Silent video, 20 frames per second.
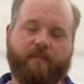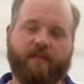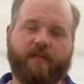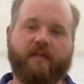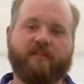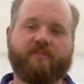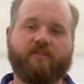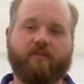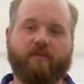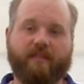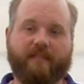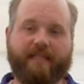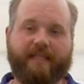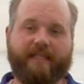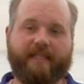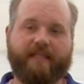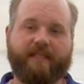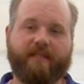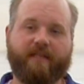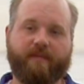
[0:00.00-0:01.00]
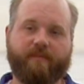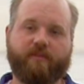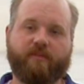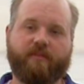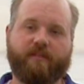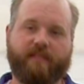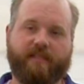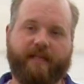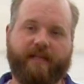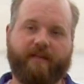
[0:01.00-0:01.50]
but also leading up
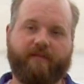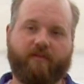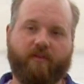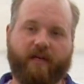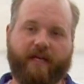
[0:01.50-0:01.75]
to the day of